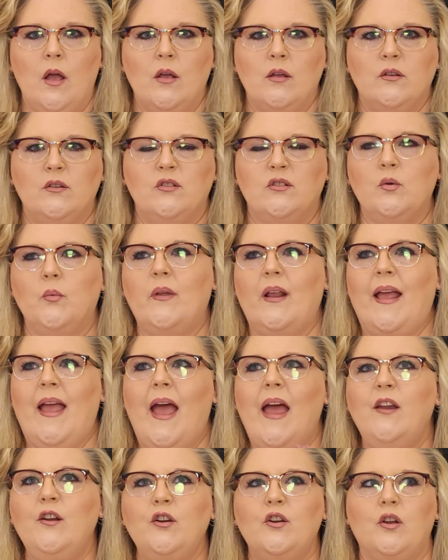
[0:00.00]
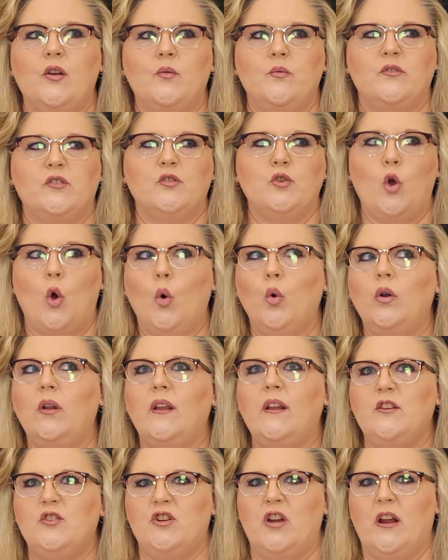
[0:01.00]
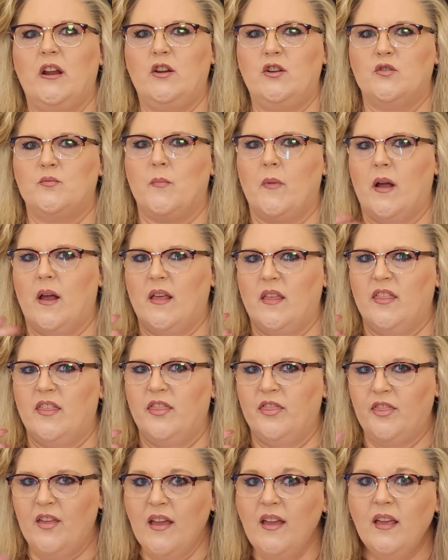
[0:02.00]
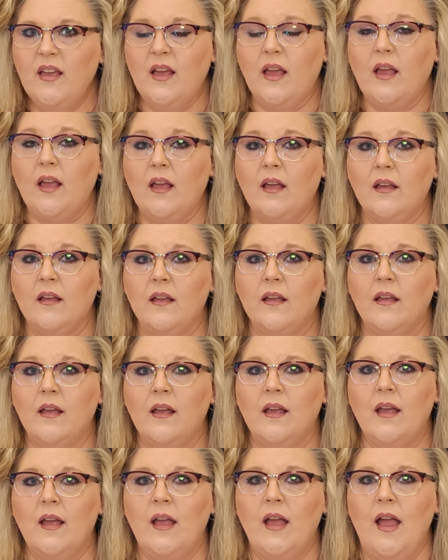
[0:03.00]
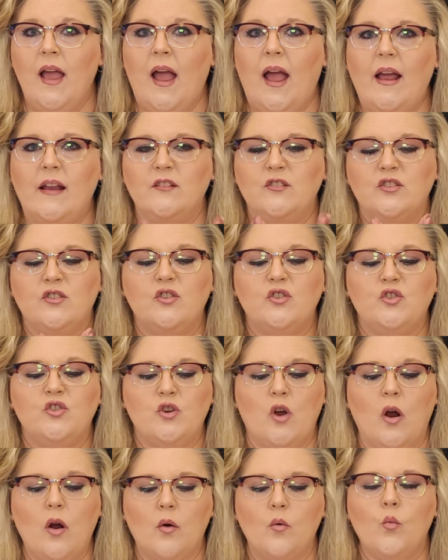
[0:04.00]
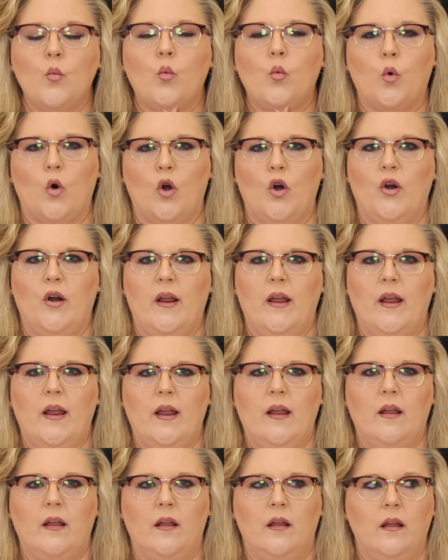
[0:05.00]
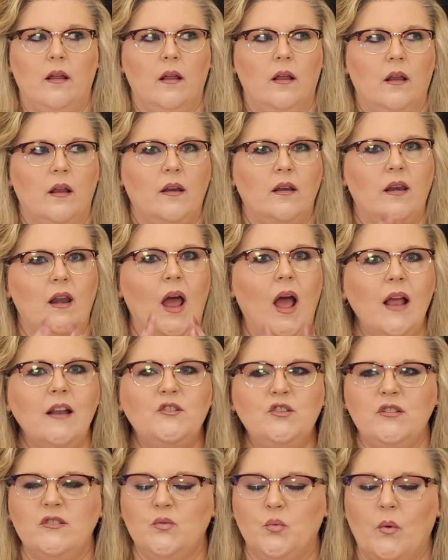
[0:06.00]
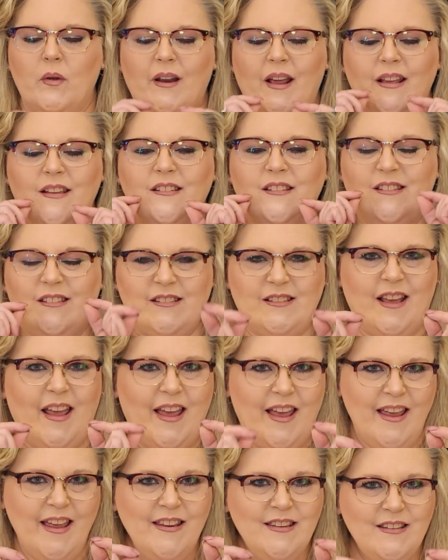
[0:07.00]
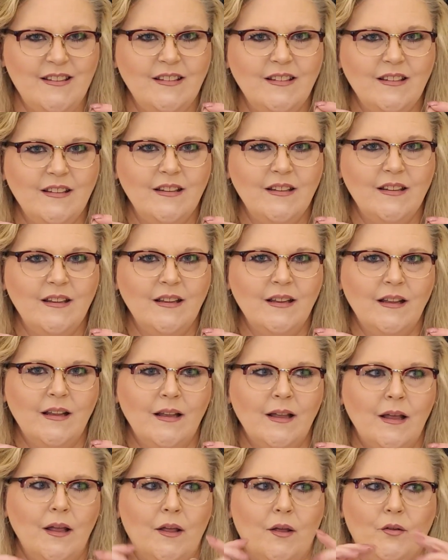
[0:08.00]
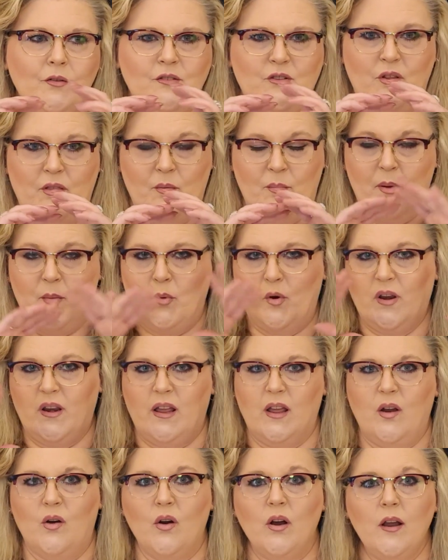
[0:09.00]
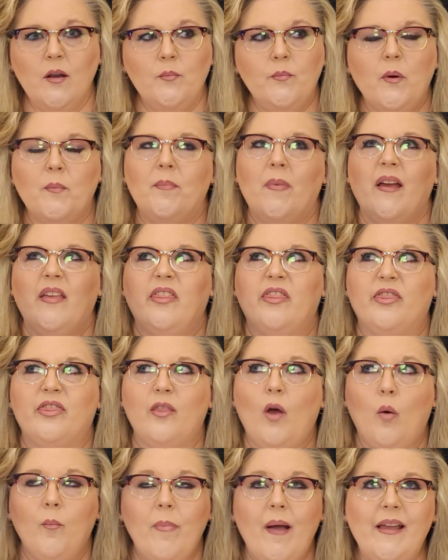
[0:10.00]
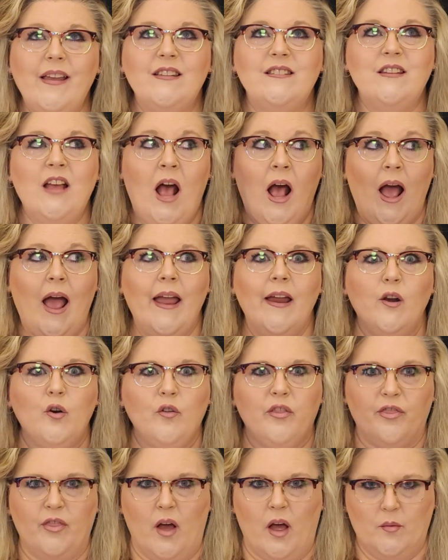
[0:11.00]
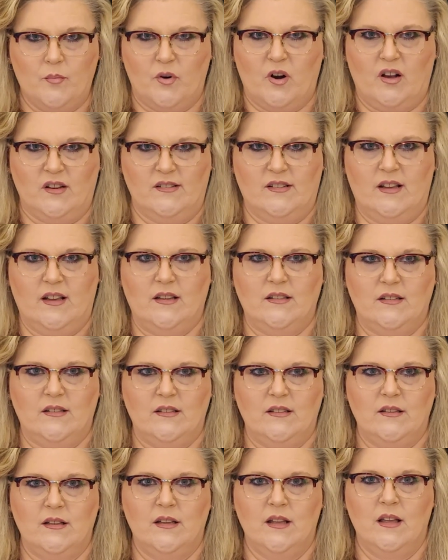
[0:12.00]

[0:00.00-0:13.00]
So what I had to do was totally change my thinking and start wording not just what I said so that people could hear it, but my entire thought process,